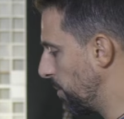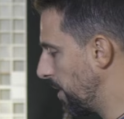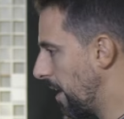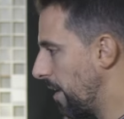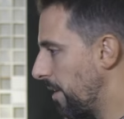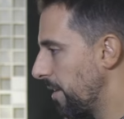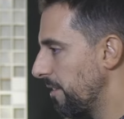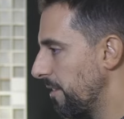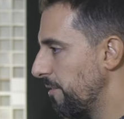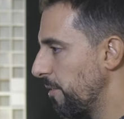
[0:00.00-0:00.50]

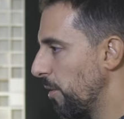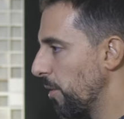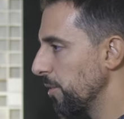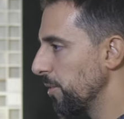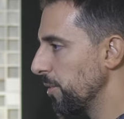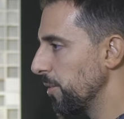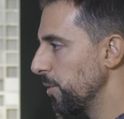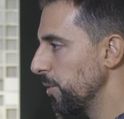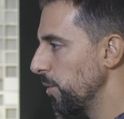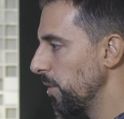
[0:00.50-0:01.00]
without any
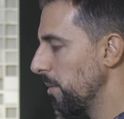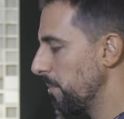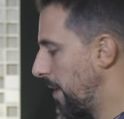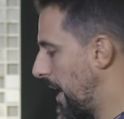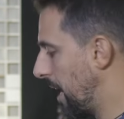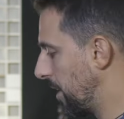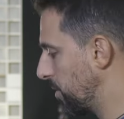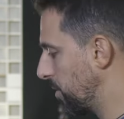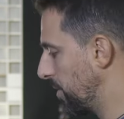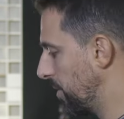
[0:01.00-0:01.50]
further ado,
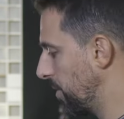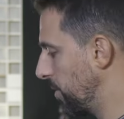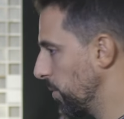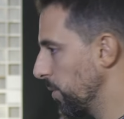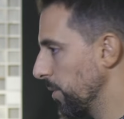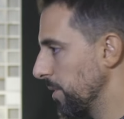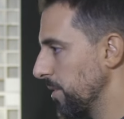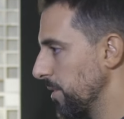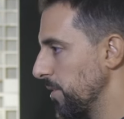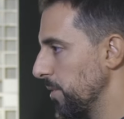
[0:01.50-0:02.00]
I'm actually
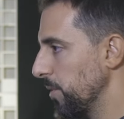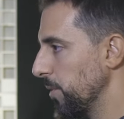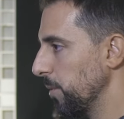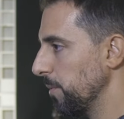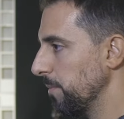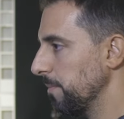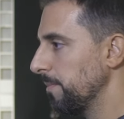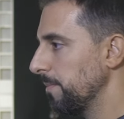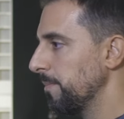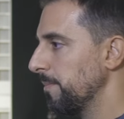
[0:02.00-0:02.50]
going to